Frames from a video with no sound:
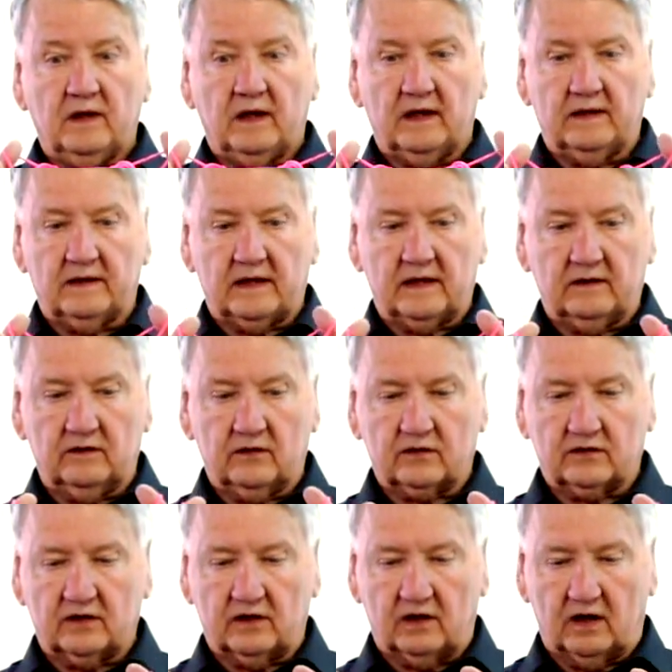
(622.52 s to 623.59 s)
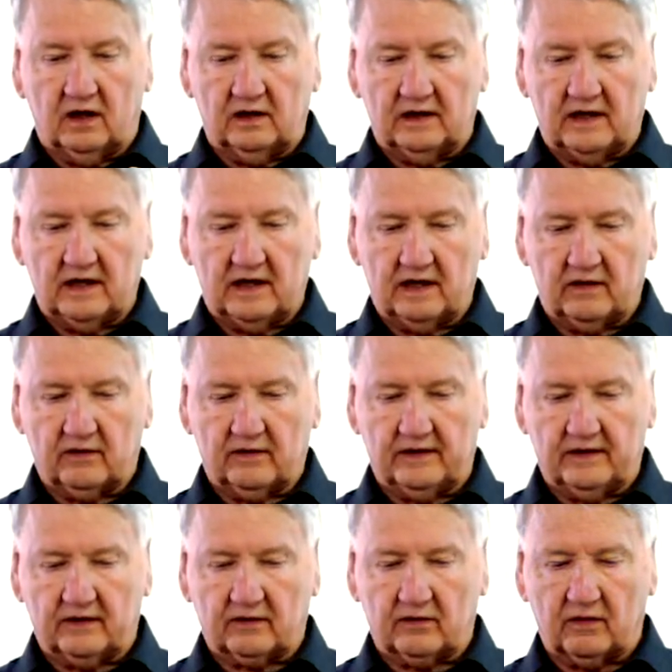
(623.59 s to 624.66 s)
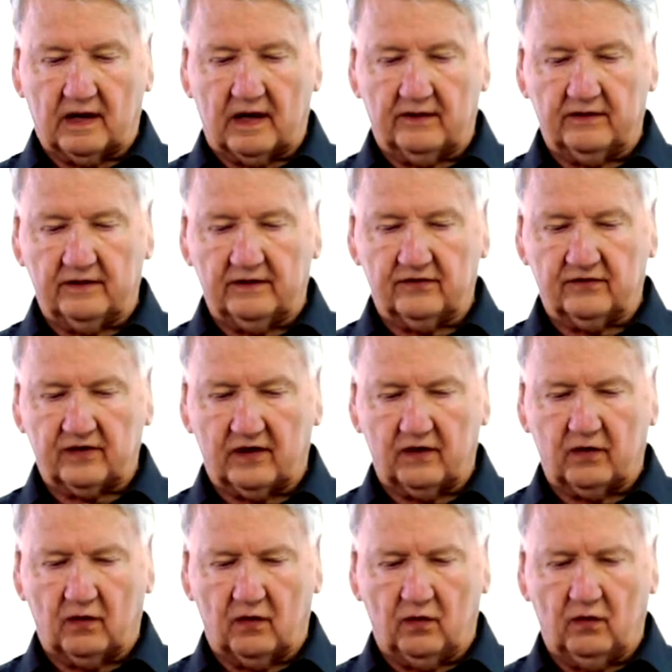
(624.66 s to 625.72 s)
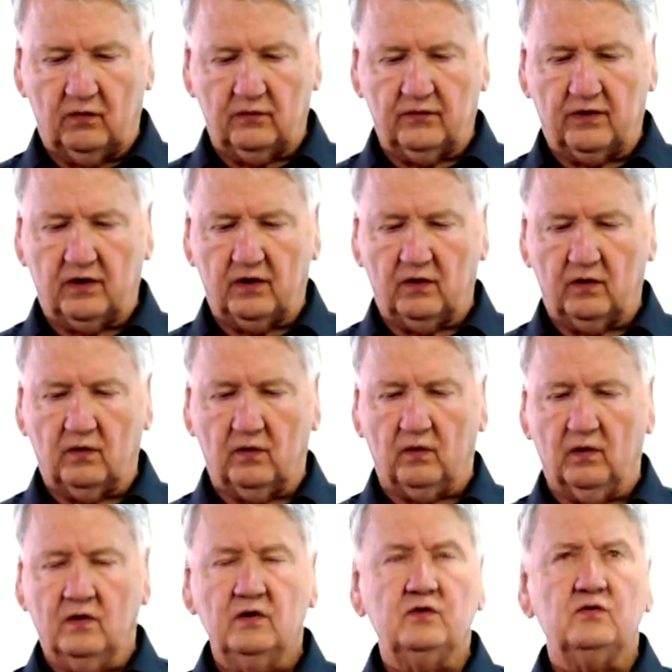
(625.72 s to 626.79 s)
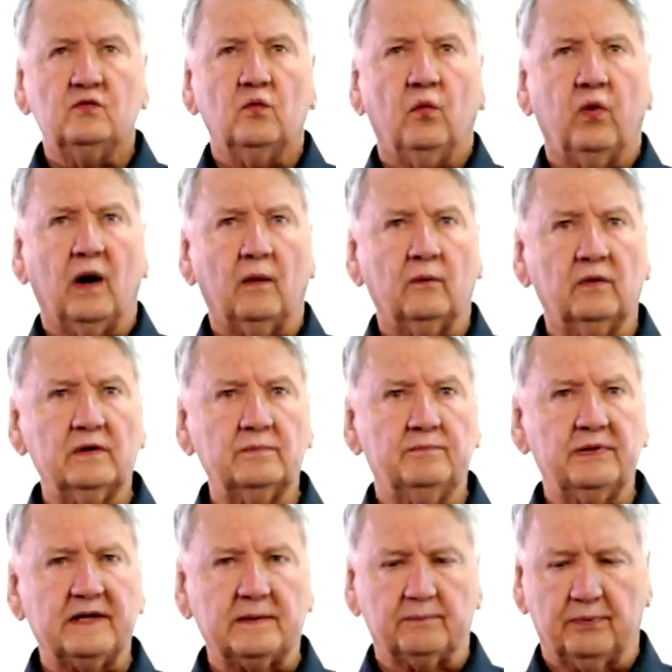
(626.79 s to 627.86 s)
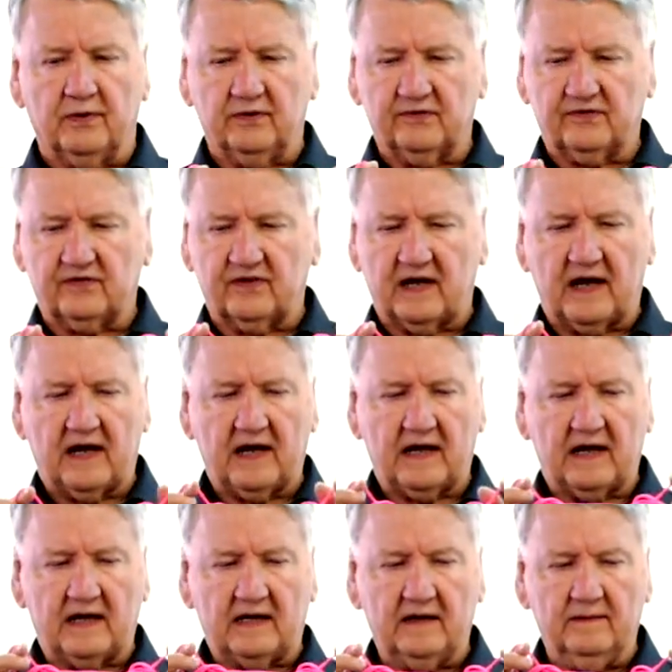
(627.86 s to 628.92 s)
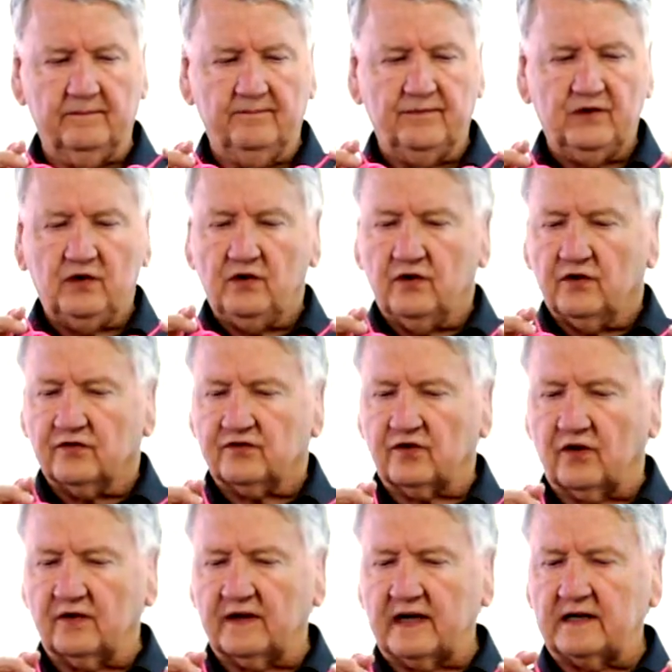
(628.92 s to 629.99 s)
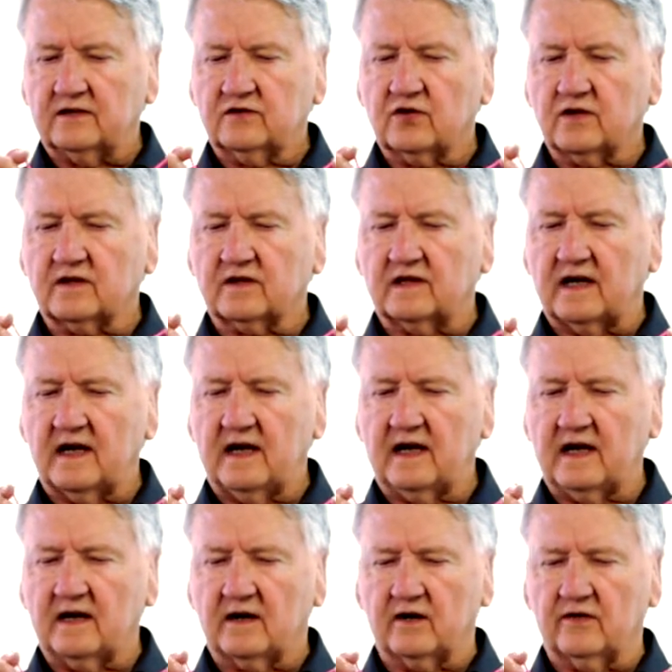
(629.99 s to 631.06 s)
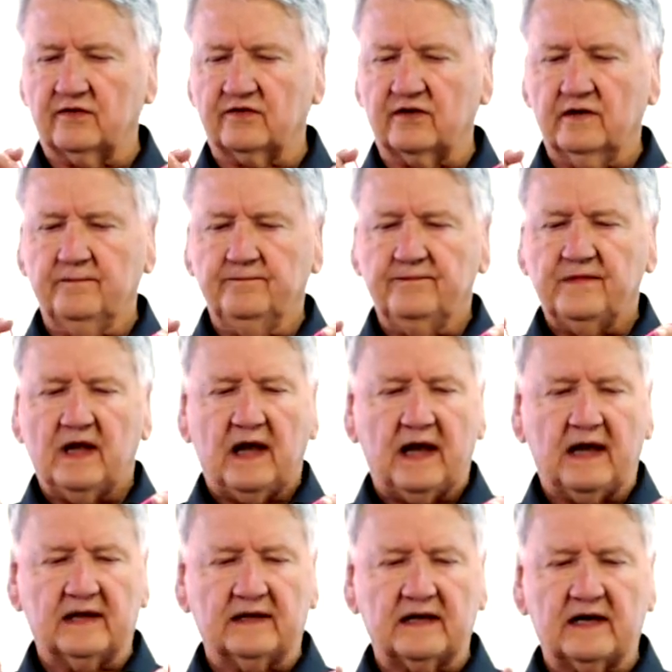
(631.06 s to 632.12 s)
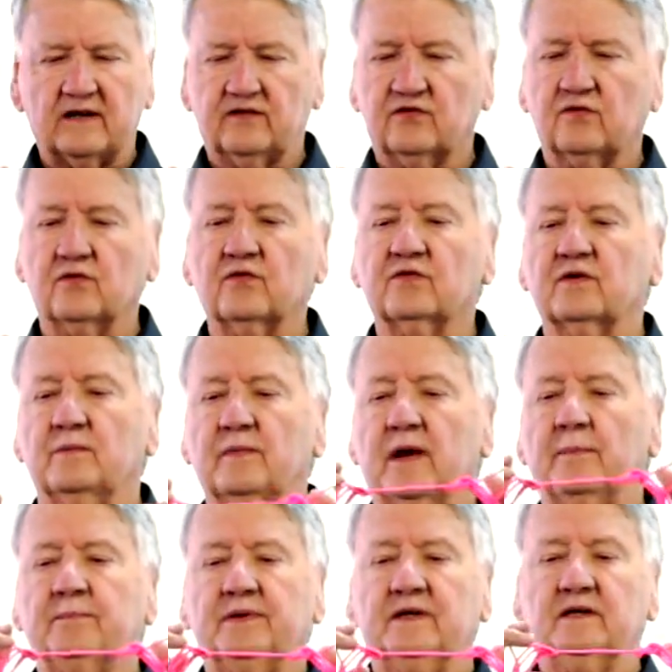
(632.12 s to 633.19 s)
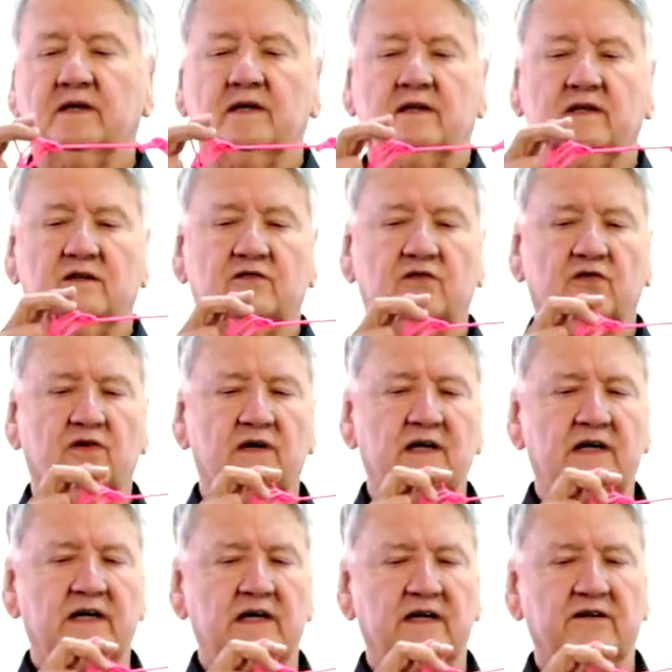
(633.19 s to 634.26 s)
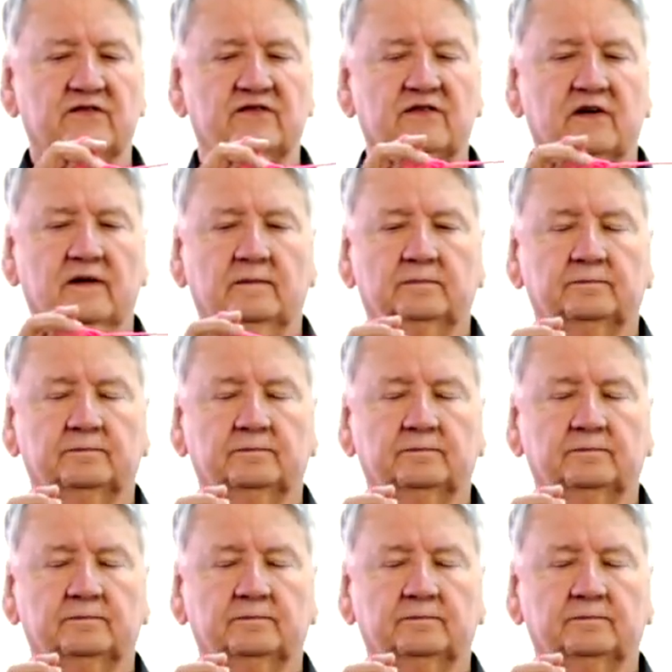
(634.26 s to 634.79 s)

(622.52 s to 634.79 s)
And they looked at all the hair in the ground and said, Oh no, what would people say? So they took the hairs and they threw them up into the trees.